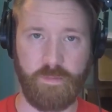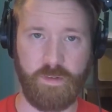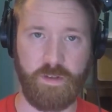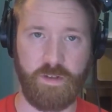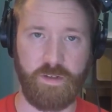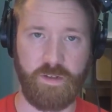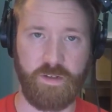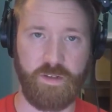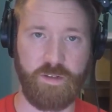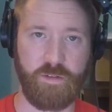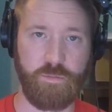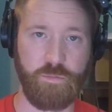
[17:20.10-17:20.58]

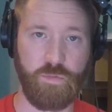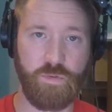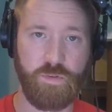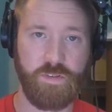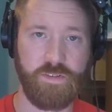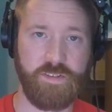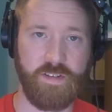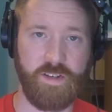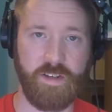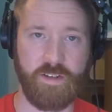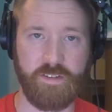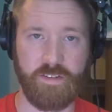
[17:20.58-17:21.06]
In more
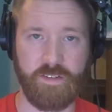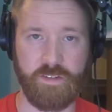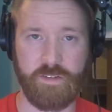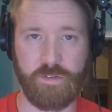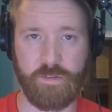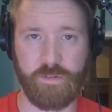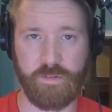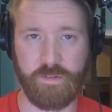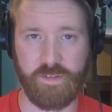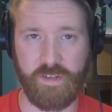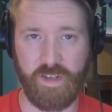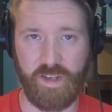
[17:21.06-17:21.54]

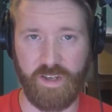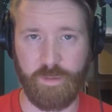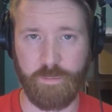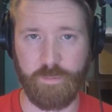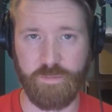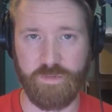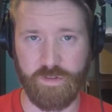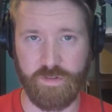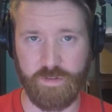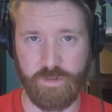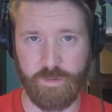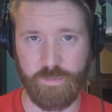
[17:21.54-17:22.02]
technical game
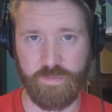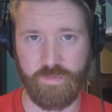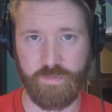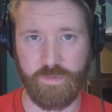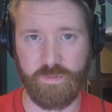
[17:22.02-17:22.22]
terms,